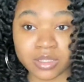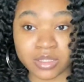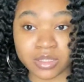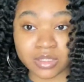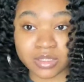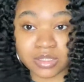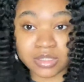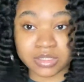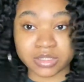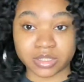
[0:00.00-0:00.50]

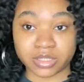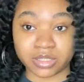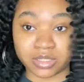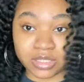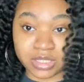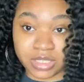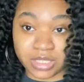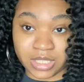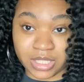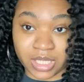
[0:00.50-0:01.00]
So you
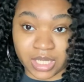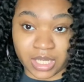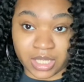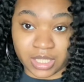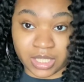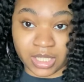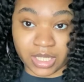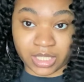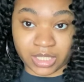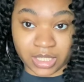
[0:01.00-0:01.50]
see how
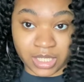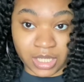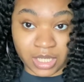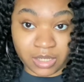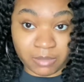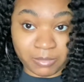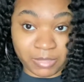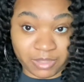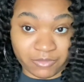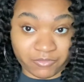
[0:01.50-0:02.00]
like now
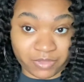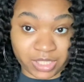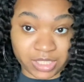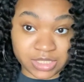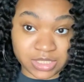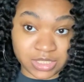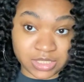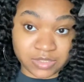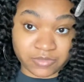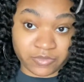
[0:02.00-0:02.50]
my
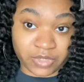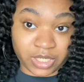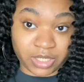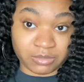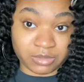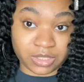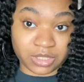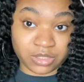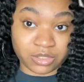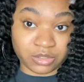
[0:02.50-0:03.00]
face is
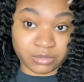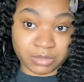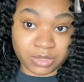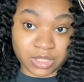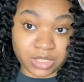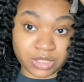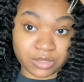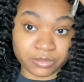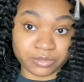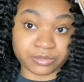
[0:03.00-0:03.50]
framed a little
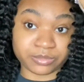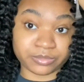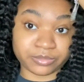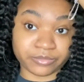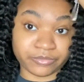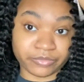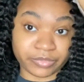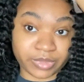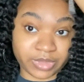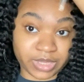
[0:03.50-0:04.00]
bit?
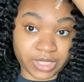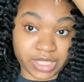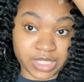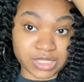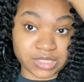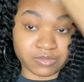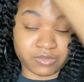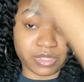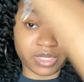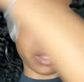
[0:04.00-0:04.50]

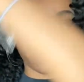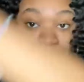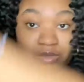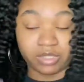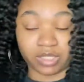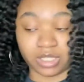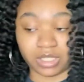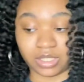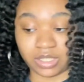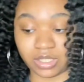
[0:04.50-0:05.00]
That's what I
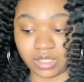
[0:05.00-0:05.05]
wanted.